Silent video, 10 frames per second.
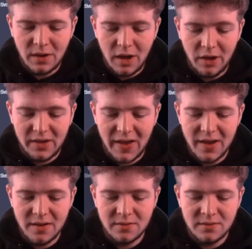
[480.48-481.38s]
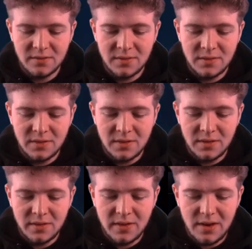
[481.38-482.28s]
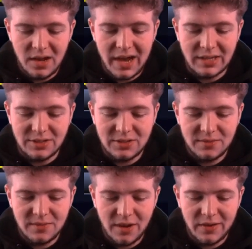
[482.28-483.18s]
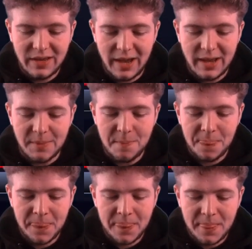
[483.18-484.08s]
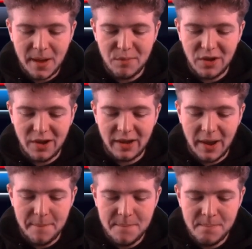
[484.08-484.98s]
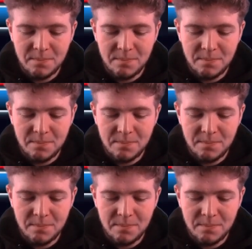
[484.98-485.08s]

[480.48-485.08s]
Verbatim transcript: Okay. Nice. Okay. And we go again.